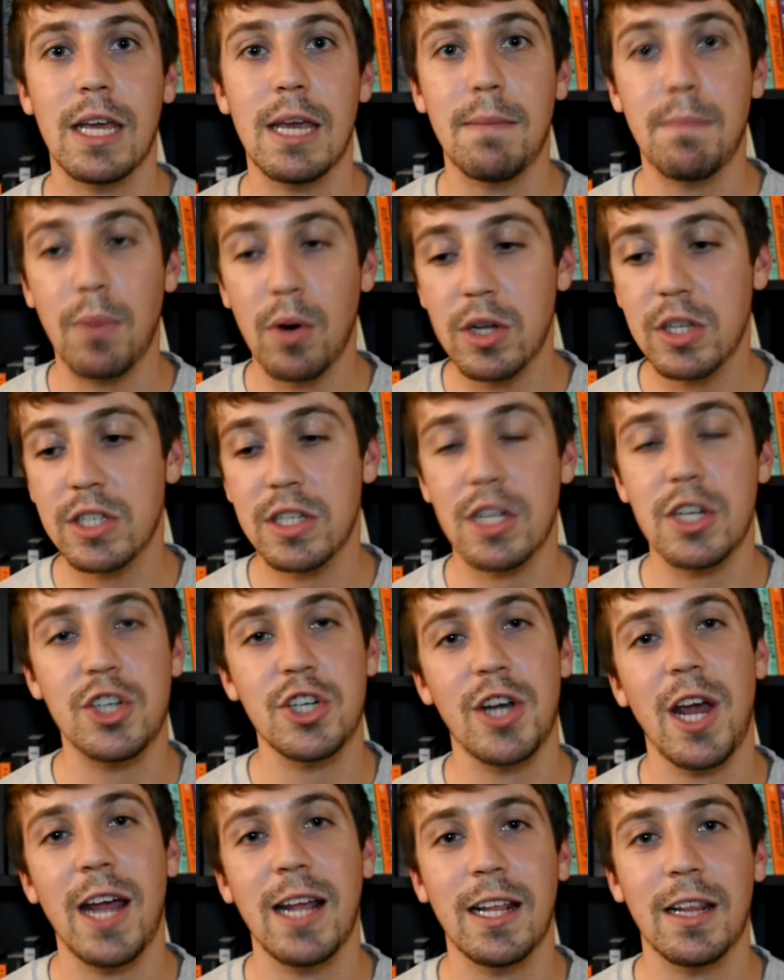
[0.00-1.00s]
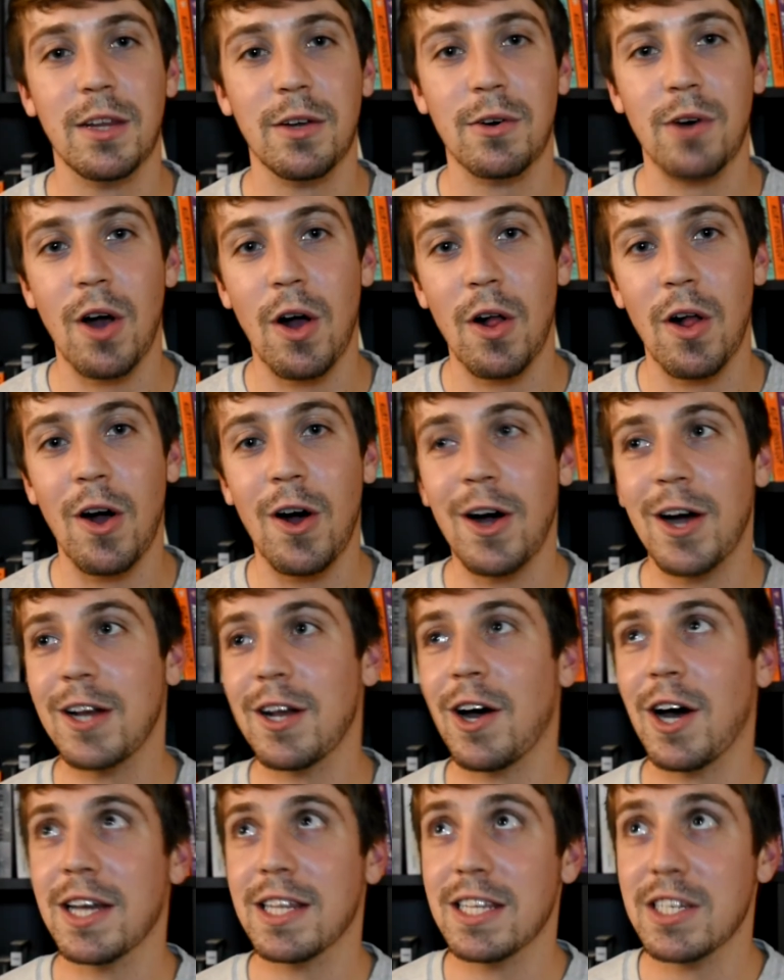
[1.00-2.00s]
He puts the chain that they're all
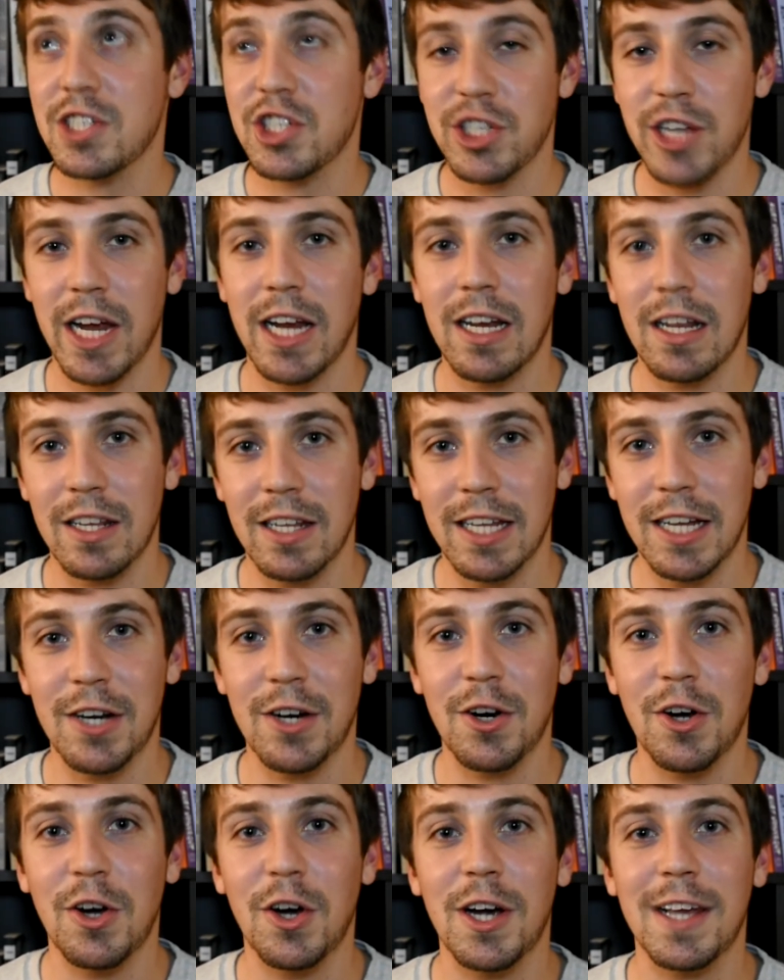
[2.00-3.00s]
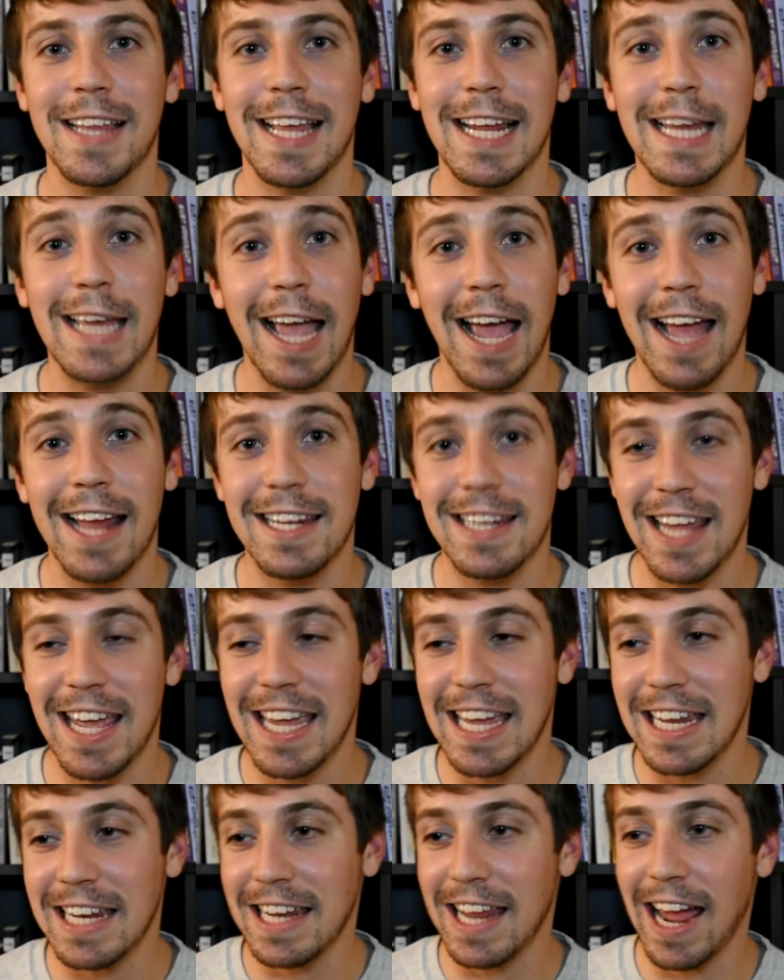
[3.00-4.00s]
on this chandelier hook that he had
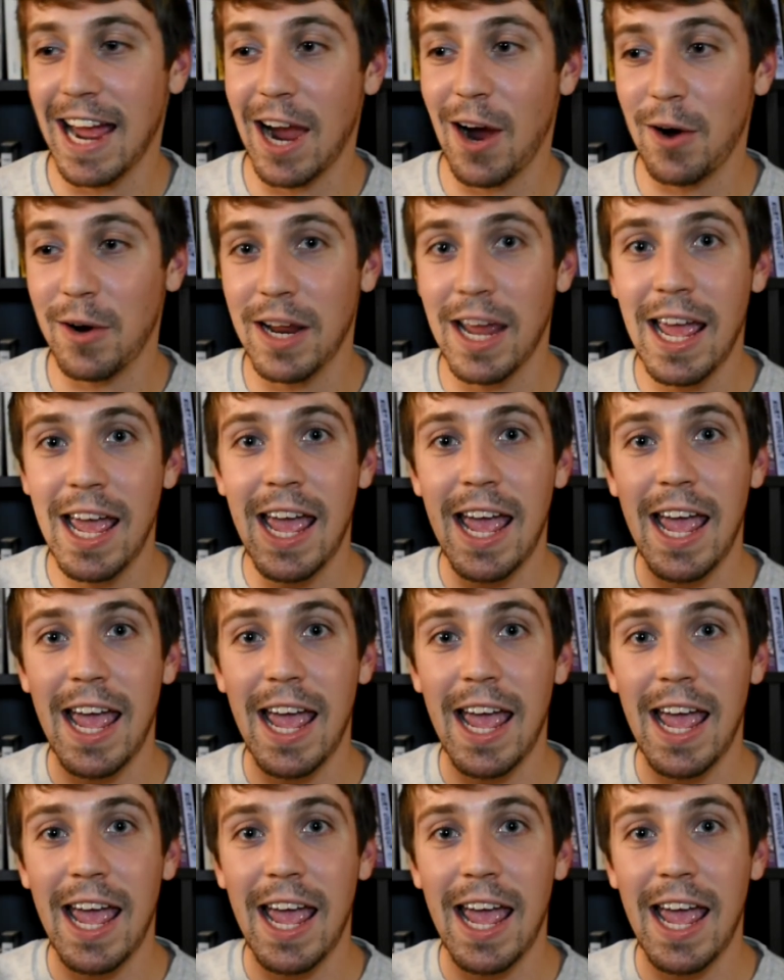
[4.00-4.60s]
taken down,